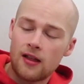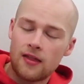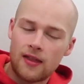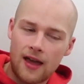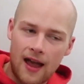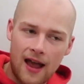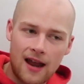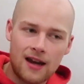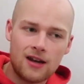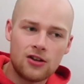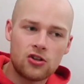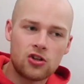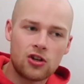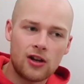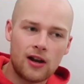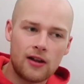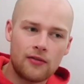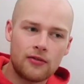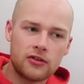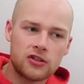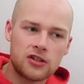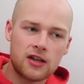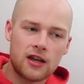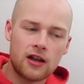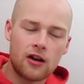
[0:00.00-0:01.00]
the energy
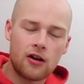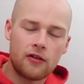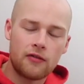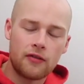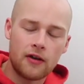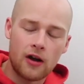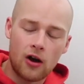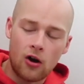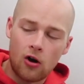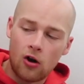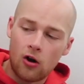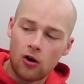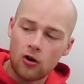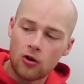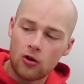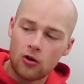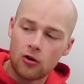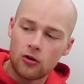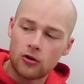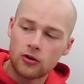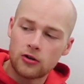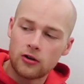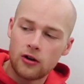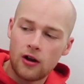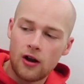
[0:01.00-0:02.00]
levels you get off it are
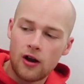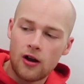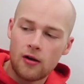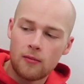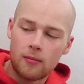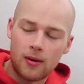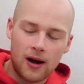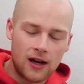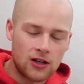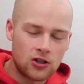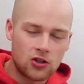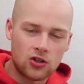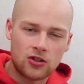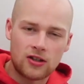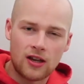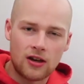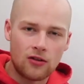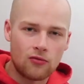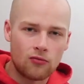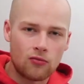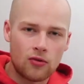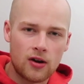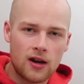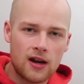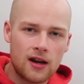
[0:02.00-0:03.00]
good, but I just
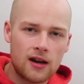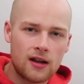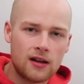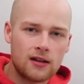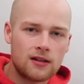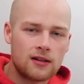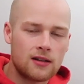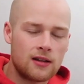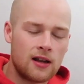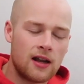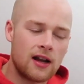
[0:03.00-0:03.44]
didn't rate it.